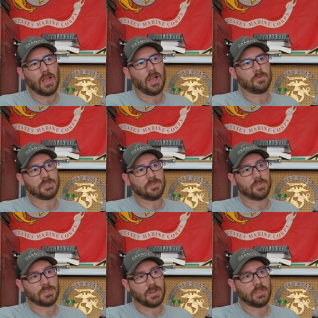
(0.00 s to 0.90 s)
I'm going to see if
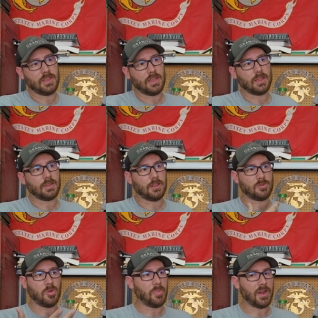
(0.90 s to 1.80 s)
there's anything a
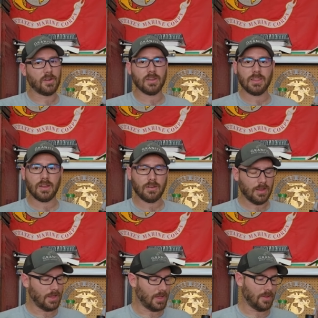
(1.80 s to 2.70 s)
little bit better in there
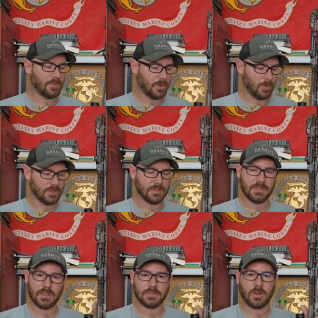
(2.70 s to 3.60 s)
uh, than what these
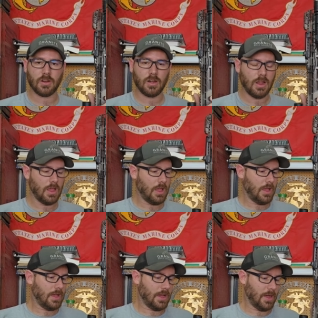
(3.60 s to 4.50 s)
things are
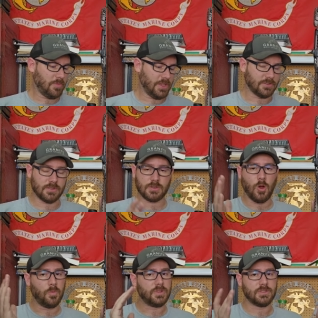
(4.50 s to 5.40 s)
uh, because the
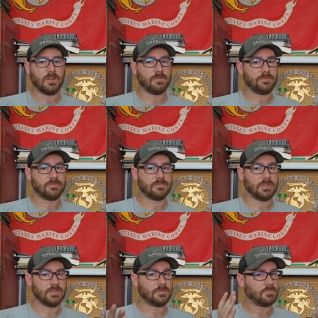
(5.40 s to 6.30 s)
scope itself
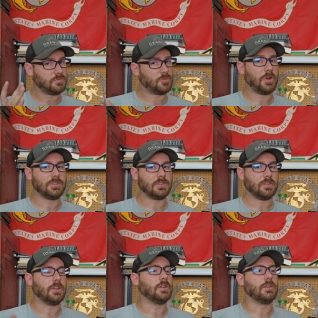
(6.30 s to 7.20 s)
is surprisingly
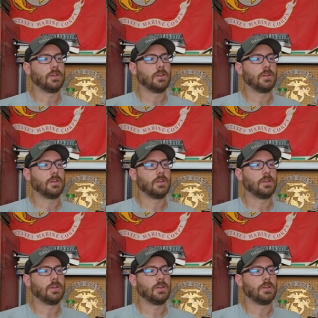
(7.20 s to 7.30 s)
good.